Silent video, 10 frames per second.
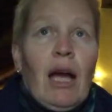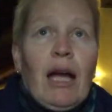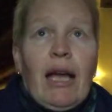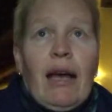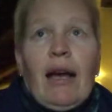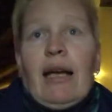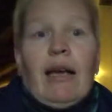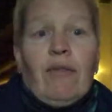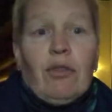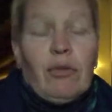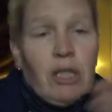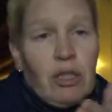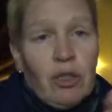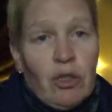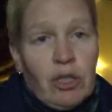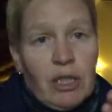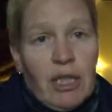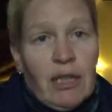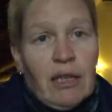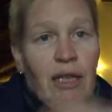I haven't researched
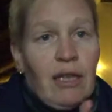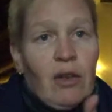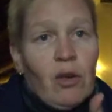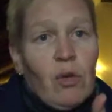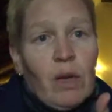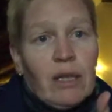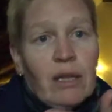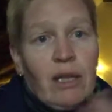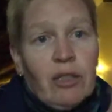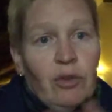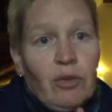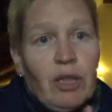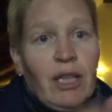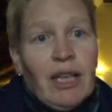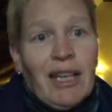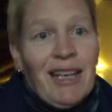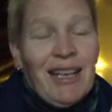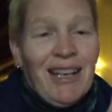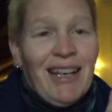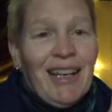it. They know what they're doing,
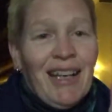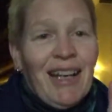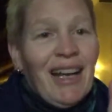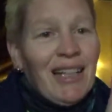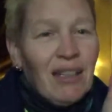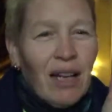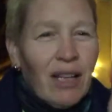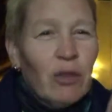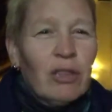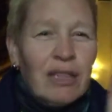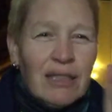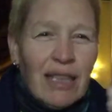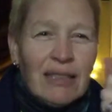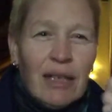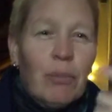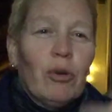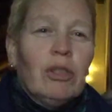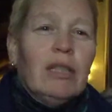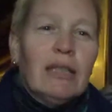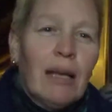and I know that at some
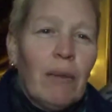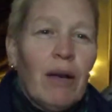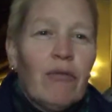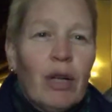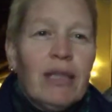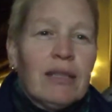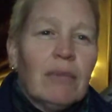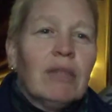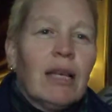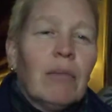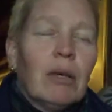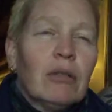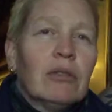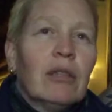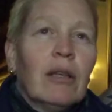point in time I've read something about